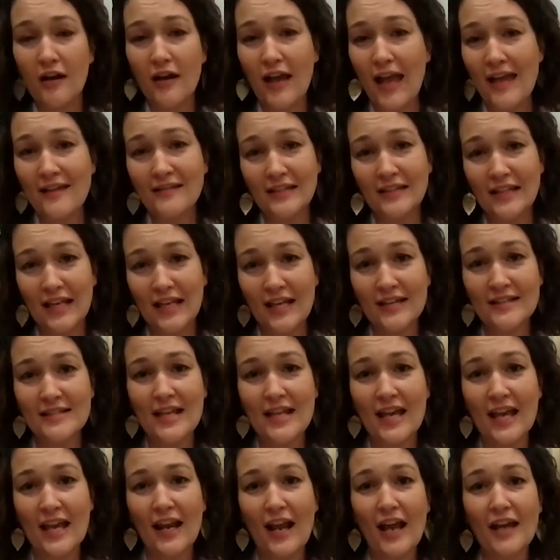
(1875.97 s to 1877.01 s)
endless,
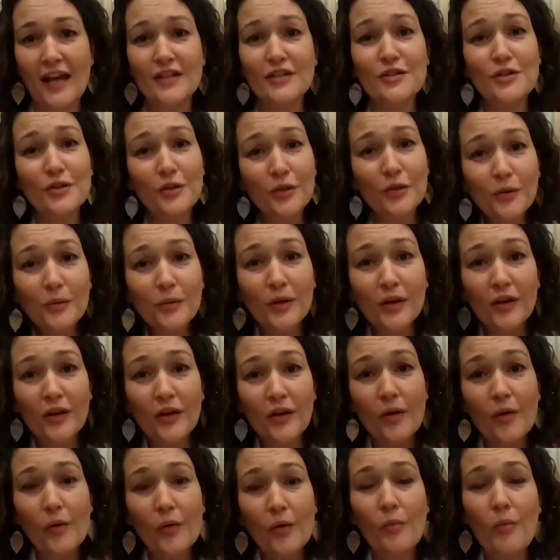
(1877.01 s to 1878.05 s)
and I do
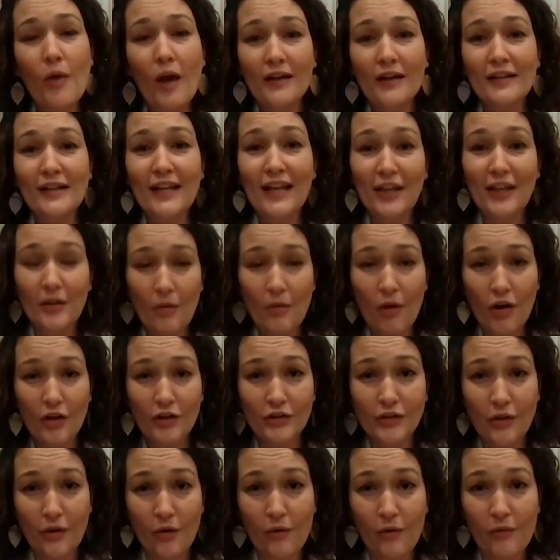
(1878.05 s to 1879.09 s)
want to let you all
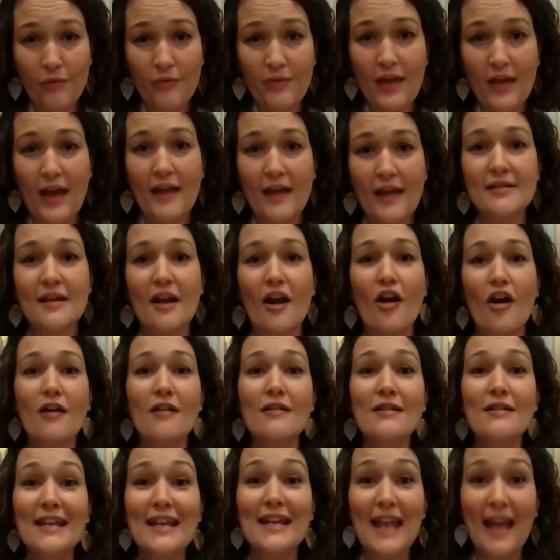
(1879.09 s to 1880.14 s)
know that our
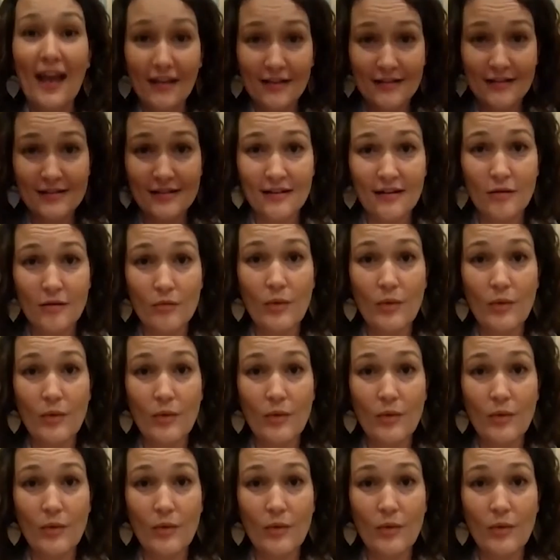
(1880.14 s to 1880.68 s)
next